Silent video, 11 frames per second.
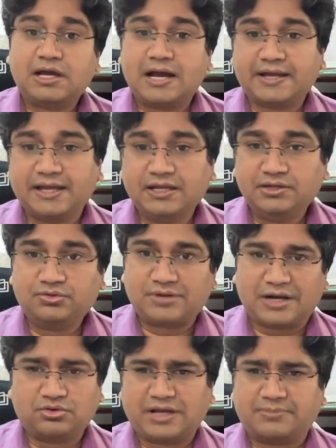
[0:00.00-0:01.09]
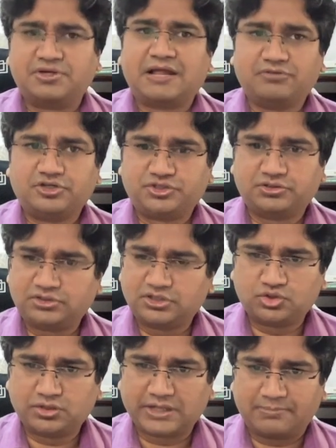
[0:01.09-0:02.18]
again you try to capture it. I will just
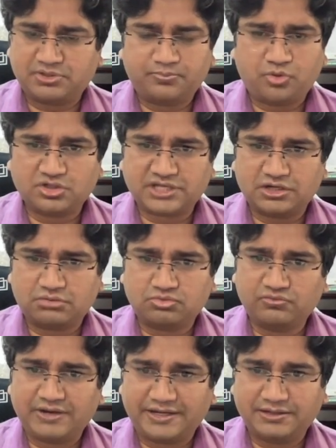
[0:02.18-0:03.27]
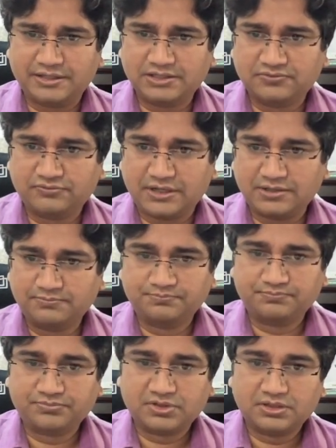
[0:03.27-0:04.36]
show the capture. Pawns cannot move like this. 1,
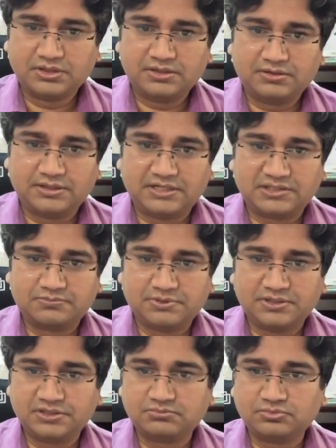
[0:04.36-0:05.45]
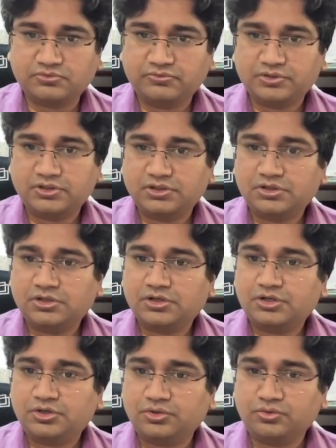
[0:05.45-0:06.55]
let's play this move,
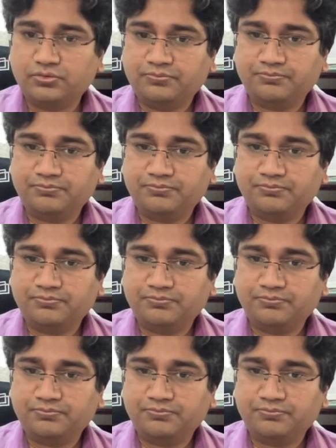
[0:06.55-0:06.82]
2,